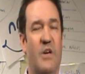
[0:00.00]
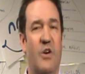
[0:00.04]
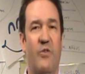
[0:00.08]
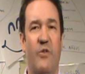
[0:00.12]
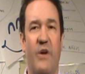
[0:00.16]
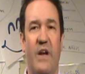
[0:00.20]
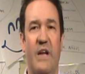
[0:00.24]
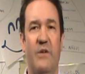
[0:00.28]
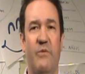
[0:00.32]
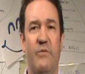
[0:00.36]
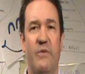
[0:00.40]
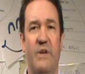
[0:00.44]

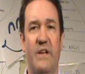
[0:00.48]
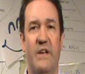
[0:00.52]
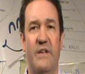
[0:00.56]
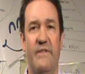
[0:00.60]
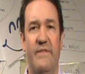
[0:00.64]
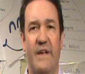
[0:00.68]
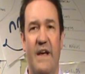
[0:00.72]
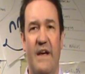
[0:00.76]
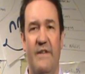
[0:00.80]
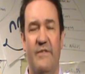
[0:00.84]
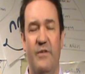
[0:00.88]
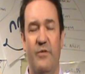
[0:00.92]
Great read
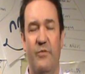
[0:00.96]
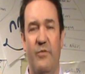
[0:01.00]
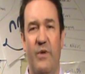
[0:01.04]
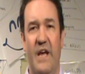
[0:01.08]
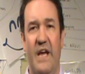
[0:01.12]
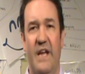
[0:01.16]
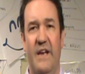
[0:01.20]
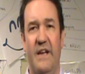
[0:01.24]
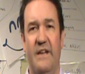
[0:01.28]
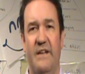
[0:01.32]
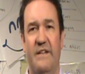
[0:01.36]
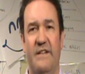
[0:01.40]
if you haven't
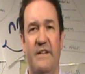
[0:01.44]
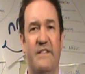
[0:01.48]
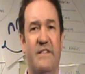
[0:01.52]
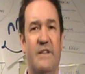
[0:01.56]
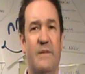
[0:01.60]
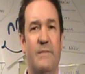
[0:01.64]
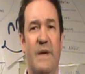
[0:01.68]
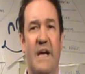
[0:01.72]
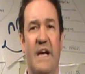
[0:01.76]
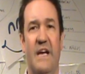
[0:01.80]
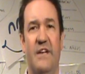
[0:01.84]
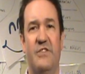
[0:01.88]
read it. Just
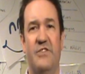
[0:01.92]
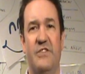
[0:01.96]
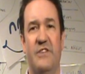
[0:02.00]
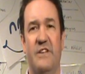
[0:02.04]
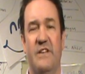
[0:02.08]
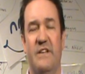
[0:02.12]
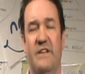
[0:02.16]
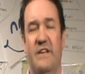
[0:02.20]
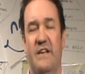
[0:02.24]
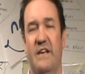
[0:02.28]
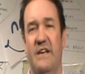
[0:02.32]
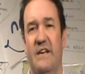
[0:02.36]

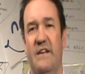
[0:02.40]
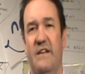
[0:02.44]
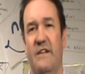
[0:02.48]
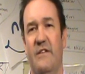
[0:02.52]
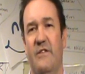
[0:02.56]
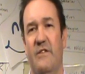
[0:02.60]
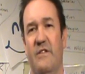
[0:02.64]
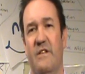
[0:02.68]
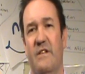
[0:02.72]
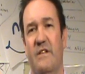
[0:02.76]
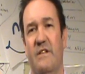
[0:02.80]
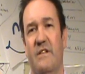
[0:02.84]
imagine
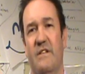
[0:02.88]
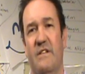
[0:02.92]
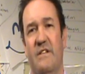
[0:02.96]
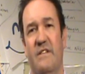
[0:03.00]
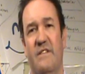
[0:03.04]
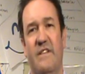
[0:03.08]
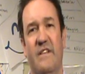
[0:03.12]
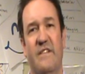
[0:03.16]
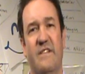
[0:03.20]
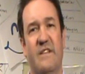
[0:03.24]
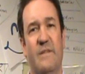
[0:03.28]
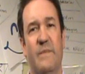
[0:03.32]

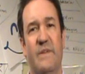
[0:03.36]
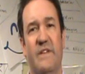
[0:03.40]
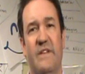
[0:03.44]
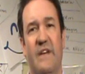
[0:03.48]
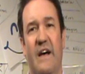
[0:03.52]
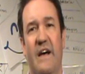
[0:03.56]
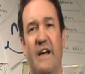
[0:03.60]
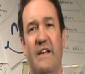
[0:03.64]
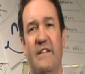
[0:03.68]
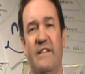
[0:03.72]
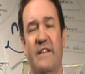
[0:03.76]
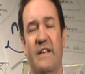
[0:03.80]

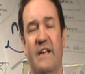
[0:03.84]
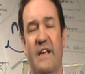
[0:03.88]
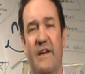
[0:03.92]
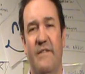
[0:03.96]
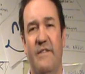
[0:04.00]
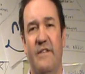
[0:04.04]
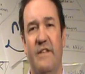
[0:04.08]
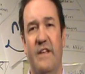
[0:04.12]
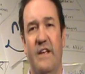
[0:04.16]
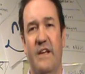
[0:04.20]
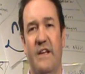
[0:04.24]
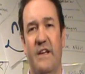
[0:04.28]
systematizing
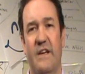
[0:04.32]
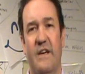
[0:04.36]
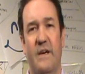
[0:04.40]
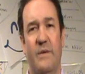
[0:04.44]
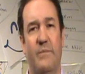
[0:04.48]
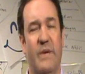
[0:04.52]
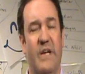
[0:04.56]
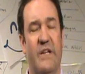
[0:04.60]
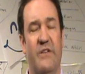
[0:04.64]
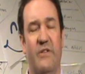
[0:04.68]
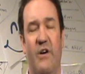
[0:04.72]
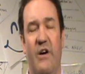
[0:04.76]
everything.
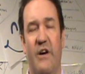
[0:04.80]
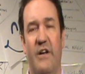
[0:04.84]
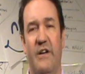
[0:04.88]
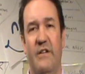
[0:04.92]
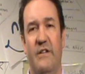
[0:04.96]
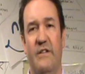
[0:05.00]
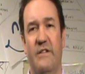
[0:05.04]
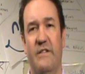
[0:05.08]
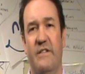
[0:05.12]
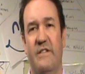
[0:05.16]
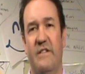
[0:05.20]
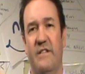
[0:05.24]

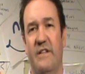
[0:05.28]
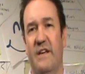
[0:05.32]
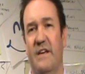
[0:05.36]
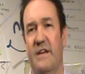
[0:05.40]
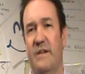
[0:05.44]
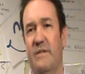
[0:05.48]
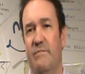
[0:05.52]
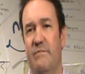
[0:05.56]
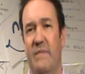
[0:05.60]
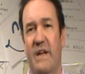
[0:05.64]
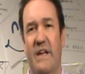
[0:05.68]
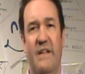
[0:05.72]
McDonald's
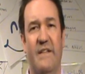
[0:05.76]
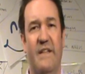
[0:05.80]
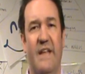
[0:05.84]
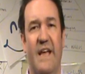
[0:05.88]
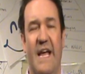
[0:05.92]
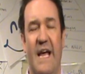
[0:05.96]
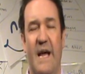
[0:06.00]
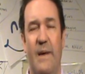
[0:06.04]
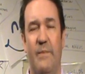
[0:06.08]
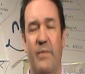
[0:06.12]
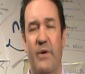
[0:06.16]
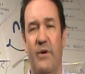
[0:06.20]
making the
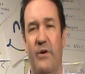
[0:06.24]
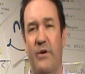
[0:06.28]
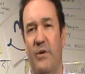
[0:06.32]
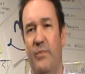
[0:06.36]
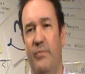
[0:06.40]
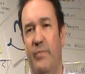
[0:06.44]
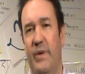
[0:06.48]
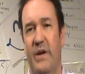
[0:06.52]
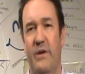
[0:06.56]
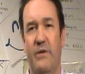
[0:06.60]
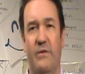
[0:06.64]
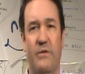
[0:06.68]

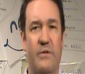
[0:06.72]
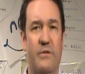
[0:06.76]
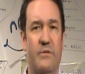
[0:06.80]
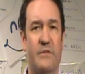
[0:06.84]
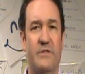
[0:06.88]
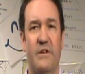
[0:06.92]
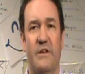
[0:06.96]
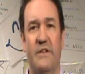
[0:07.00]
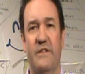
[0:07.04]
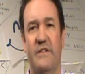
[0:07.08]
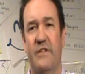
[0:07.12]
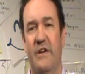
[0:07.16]
hamburger, pickle
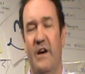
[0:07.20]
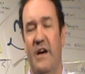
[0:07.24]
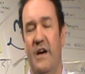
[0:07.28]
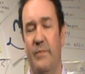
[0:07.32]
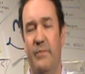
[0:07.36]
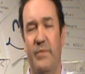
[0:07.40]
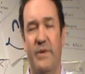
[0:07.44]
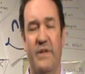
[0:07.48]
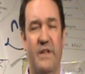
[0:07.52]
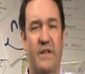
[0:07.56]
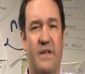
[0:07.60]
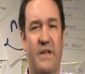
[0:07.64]
goes on
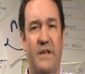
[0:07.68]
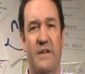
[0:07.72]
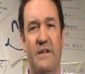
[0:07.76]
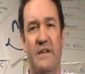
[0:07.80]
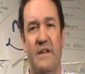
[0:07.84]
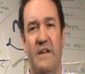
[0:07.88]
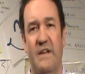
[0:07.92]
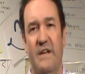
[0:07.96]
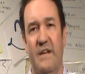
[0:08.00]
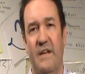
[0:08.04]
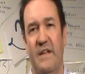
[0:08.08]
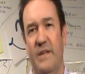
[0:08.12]
top, and
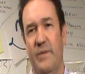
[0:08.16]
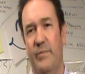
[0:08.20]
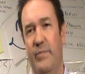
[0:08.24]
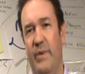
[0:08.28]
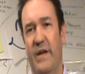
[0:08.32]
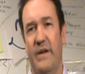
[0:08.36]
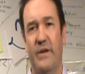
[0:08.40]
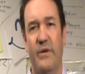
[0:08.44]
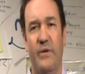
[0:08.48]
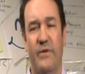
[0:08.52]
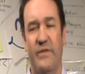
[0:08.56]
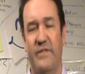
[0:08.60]
the
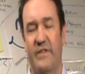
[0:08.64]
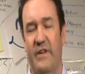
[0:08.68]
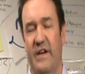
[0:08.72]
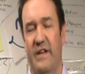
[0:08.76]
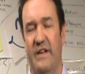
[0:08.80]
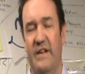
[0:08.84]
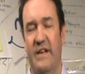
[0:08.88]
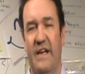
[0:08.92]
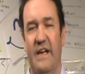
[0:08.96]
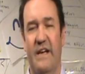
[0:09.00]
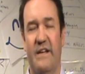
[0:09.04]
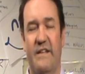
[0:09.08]
bun goes
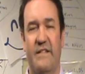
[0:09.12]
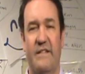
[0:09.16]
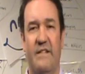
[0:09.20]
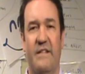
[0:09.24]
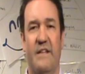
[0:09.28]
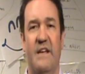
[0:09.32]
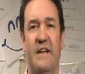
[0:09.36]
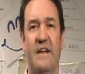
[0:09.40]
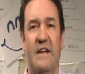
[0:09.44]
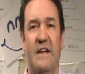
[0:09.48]
on next.